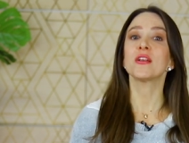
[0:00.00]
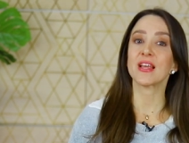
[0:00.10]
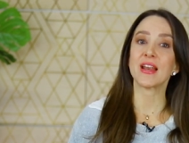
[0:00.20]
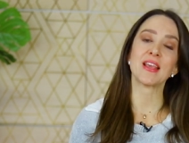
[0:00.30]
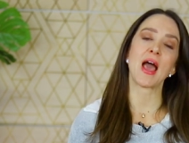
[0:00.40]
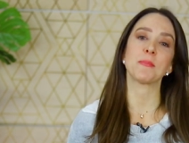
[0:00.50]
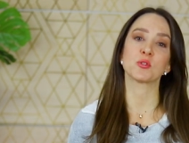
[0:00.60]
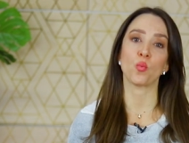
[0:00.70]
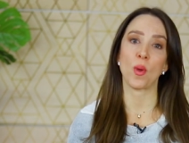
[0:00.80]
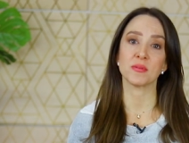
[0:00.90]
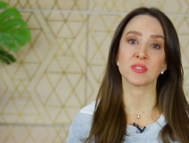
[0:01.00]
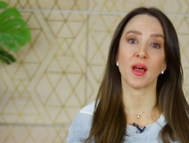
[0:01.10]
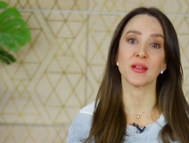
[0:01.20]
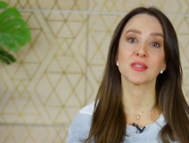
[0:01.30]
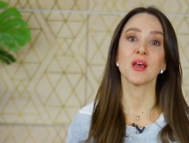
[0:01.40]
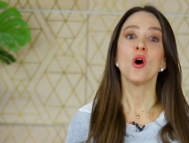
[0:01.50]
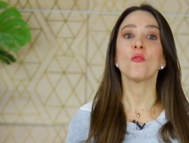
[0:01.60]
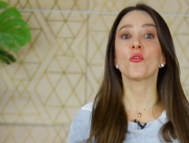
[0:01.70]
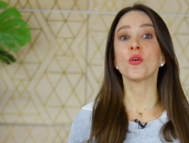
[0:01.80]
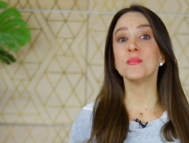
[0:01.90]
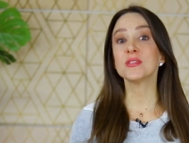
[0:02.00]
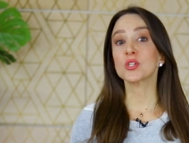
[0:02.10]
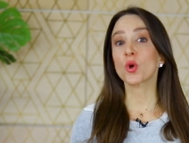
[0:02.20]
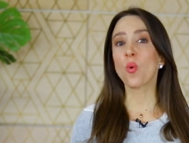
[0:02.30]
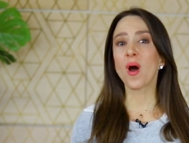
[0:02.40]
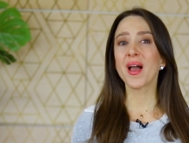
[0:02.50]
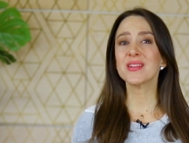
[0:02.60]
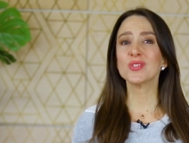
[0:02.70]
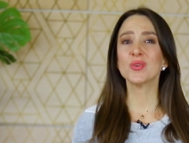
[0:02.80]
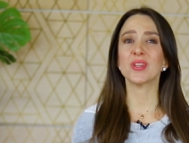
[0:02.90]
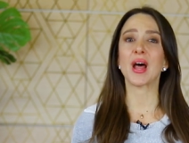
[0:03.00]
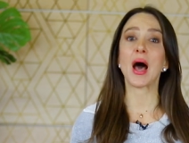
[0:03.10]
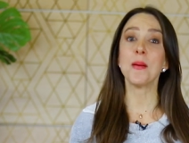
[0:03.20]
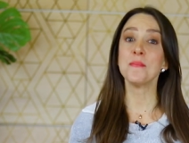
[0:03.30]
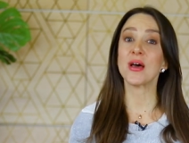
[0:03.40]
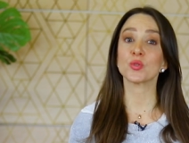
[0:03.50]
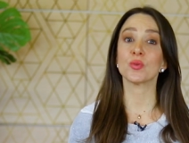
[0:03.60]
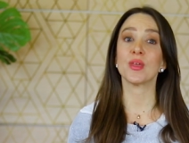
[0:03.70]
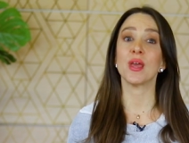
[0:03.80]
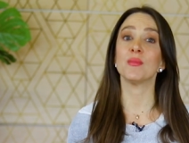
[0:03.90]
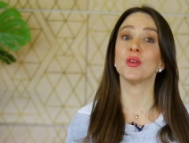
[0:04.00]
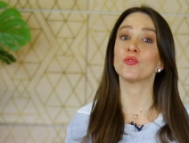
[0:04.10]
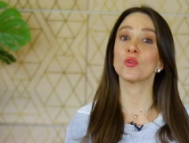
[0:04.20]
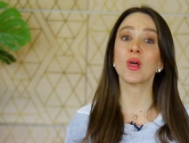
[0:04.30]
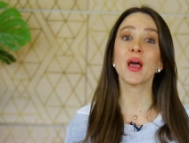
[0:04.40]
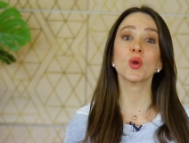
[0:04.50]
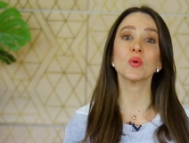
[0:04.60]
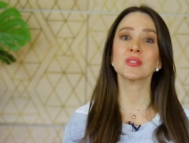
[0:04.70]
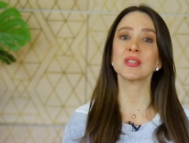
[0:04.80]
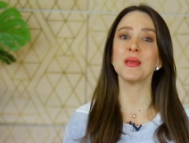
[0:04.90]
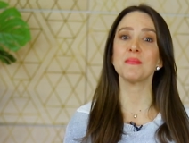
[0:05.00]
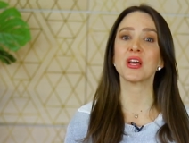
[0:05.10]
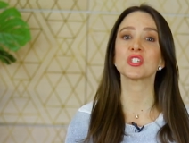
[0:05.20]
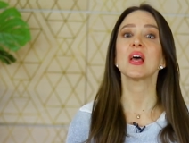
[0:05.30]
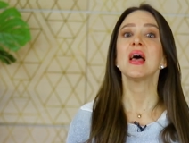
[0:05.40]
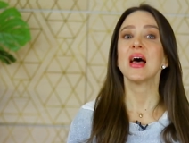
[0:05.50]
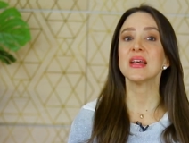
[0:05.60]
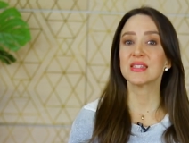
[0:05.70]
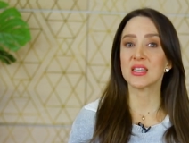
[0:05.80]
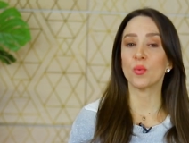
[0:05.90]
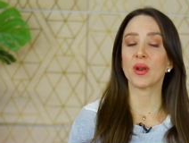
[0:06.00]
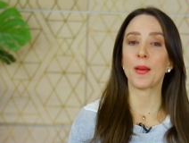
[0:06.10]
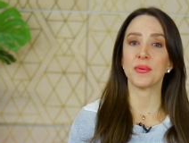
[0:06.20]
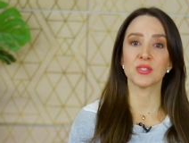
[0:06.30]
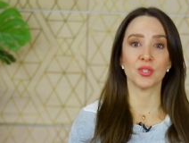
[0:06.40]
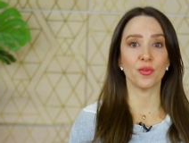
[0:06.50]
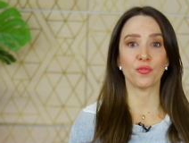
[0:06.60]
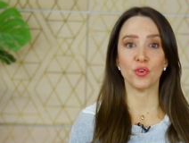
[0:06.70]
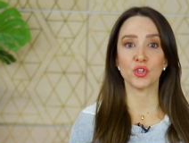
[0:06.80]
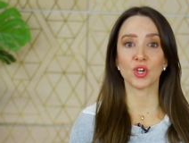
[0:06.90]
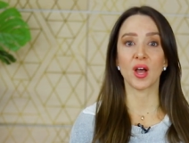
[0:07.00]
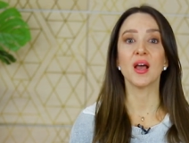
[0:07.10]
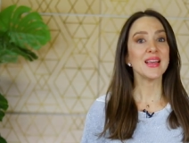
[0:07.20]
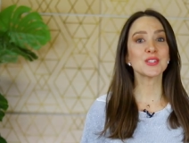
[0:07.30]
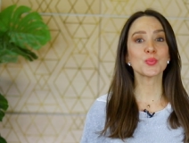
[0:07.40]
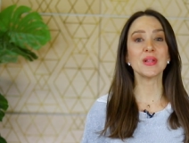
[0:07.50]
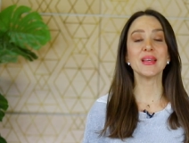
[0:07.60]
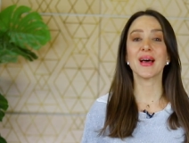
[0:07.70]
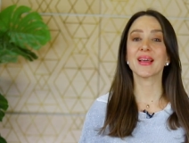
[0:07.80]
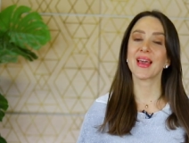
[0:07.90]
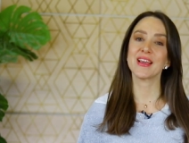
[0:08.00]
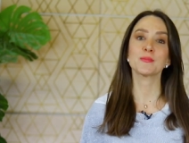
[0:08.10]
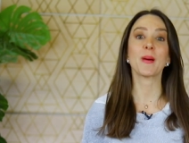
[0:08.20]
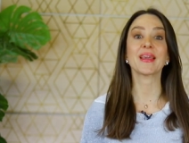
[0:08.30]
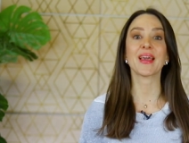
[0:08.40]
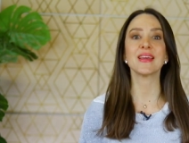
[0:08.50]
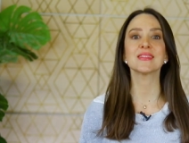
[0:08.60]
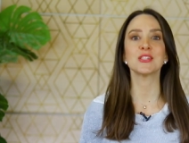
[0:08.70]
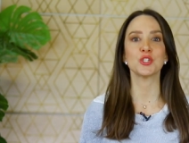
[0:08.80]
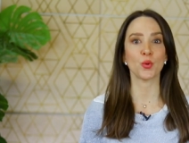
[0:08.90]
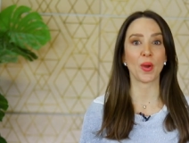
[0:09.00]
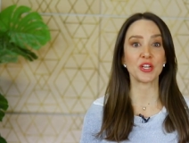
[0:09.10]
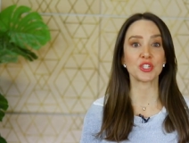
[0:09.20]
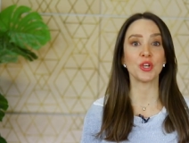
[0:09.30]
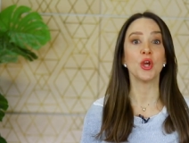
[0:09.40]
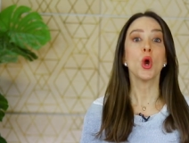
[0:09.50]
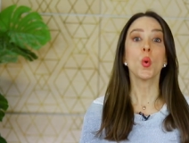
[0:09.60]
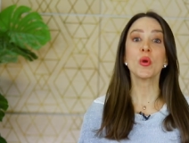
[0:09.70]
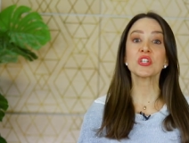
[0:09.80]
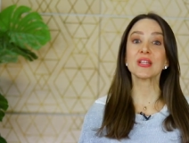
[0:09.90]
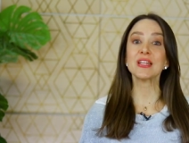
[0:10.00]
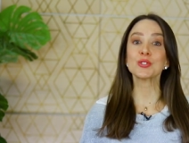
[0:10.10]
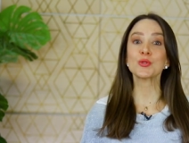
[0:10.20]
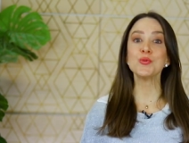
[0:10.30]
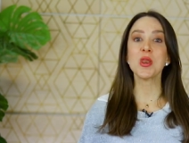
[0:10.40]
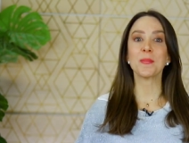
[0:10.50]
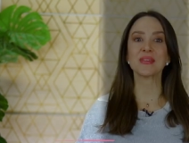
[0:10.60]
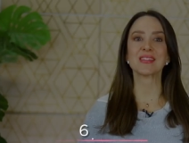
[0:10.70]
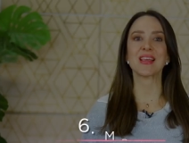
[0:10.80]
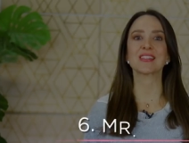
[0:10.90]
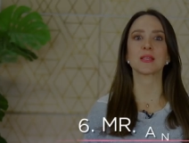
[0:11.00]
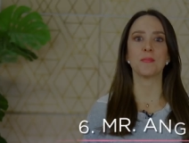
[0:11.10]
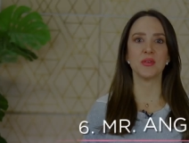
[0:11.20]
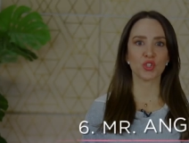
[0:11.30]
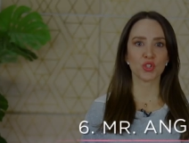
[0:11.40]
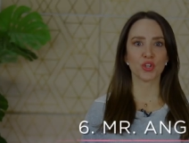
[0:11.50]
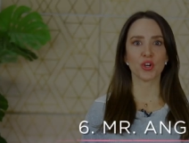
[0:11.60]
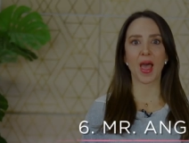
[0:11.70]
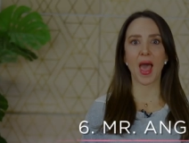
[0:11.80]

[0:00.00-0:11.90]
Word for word: on dating apps or websites. For the Mr. Quiets, you can unmatch with them if you like or stay matched and see what happens in the future. It's really a case by case situation, which leads to number six, Mr.